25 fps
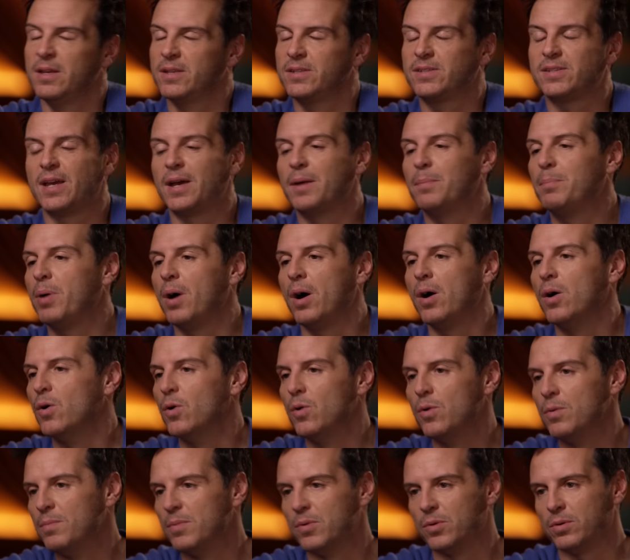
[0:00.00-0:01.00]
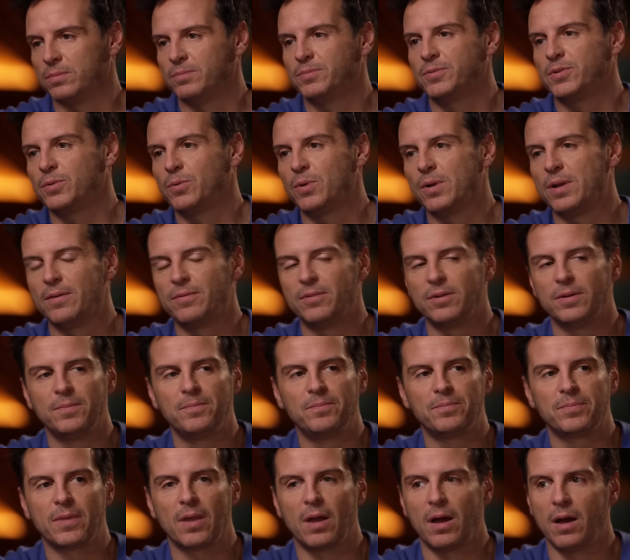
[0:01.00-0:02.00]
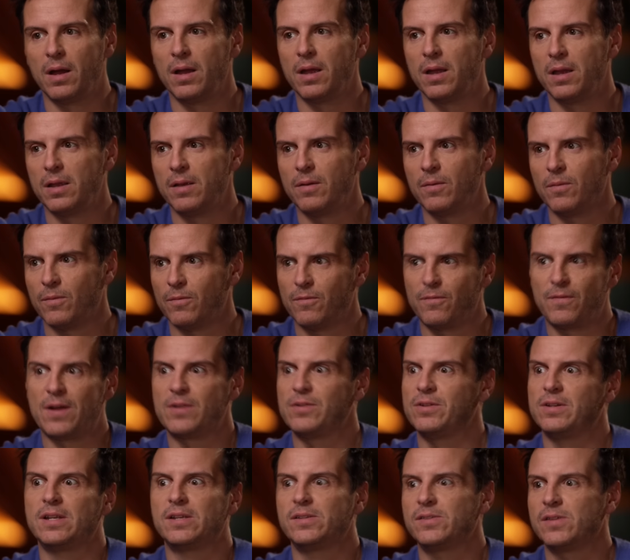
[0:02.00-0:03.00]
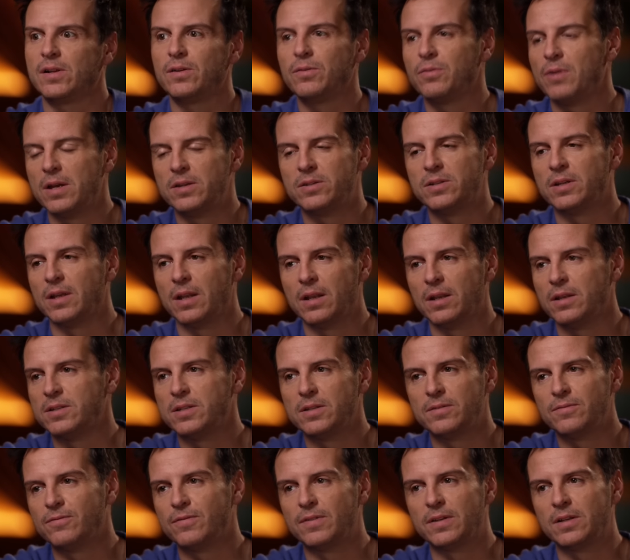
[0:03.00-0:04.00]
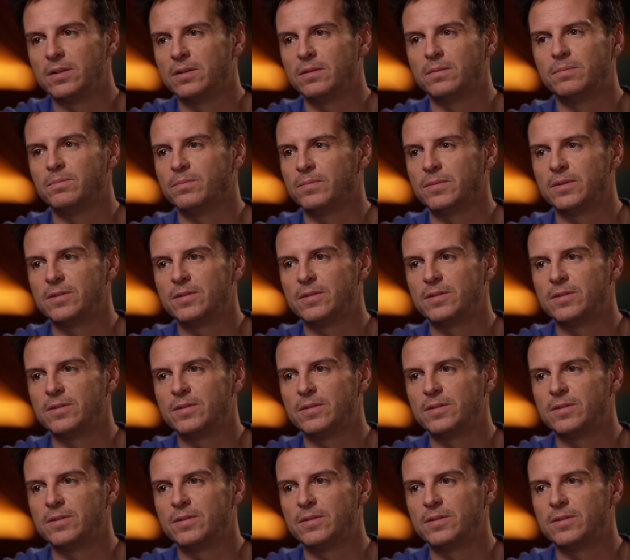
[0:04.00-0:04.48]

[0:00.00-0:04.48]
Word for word: say a poem or do whatever, I found it exhilarating, and I didn't feel